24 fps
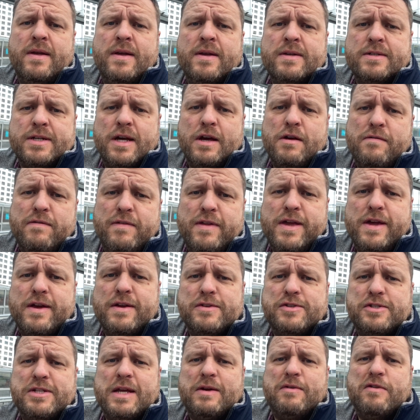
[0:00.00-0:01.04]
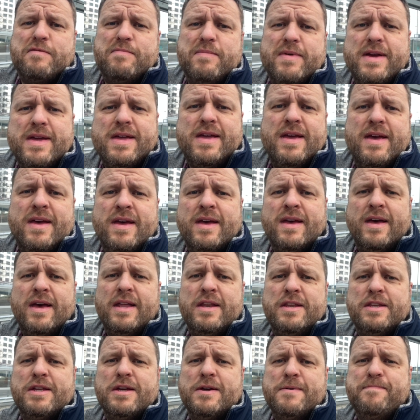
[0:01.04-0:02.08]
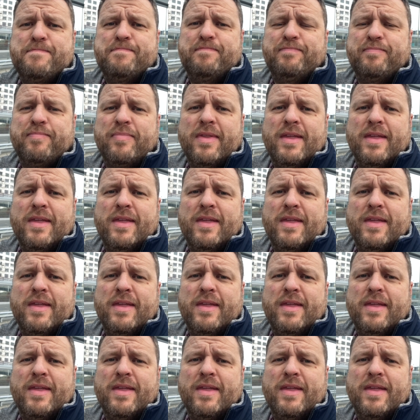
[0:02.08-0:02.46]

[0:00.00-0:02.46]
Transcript: So hopefully you can stick with me and